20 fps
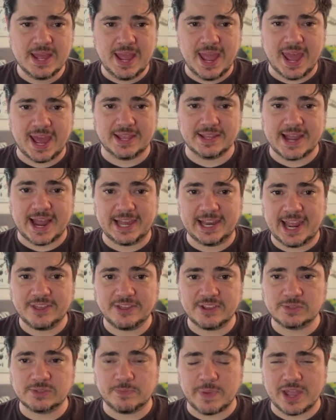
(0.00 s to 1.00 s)
And I like
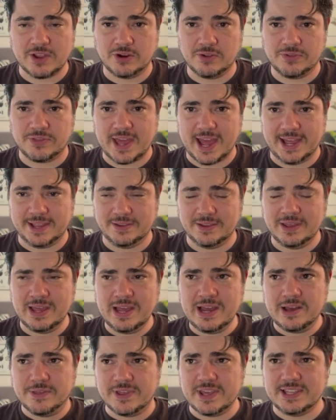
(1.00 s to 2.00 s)
this better than
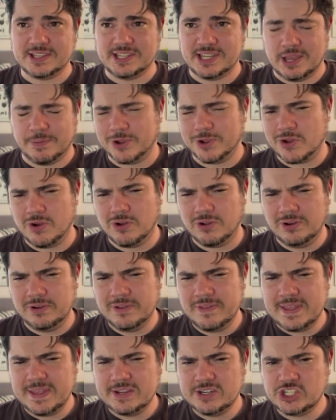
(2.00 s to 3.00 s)
the
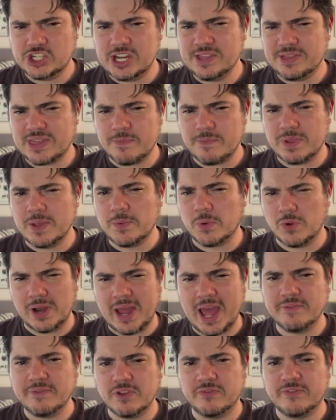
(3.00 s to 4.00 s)
typical sheet that people will
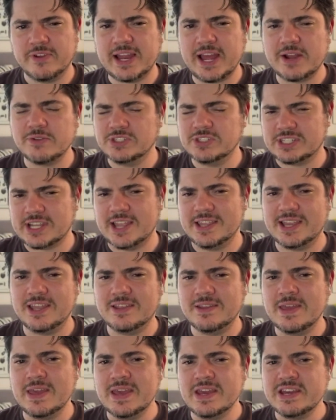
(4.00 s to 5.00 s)
have you fill out and send
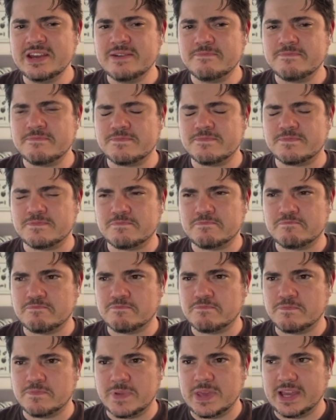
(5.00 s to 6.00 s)
in
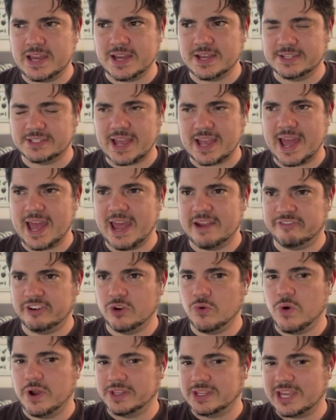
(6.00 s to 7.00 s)
because
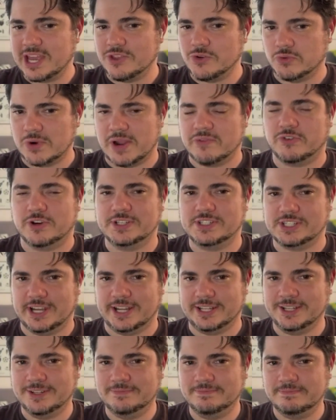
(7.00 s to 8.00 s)
everyone can reference
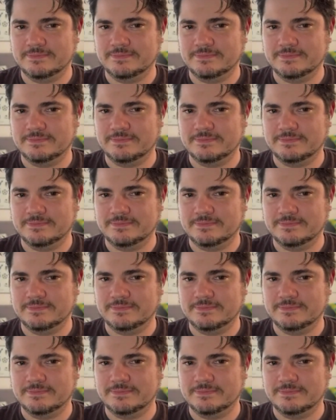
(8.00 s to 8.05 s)
it.